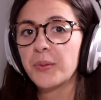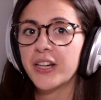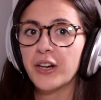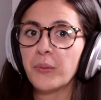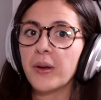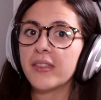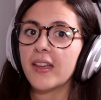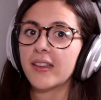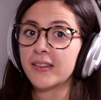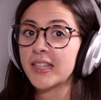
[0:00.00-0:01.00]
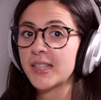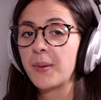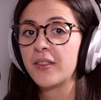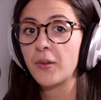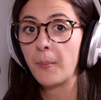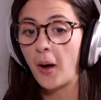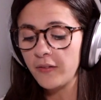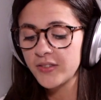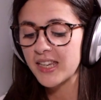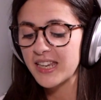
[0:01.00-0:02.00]
we're here with Elizabeth
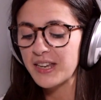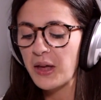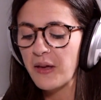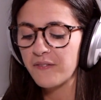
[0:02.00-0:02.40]
Naumovski,